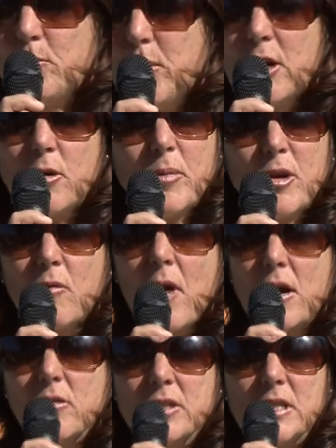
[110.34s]
bigger
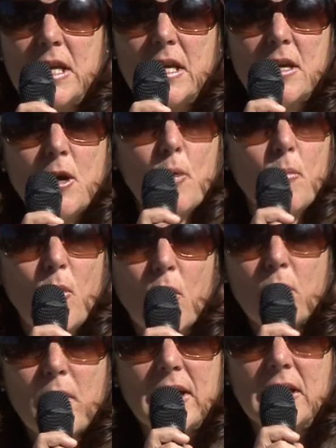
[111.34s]
bureaucracy,
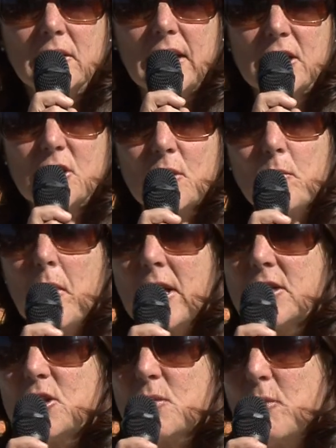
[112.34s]
more regulation,
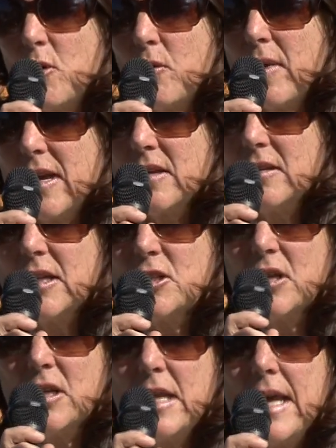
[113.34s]
much more
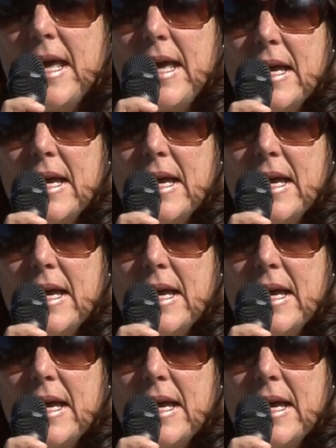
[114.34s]
regulation.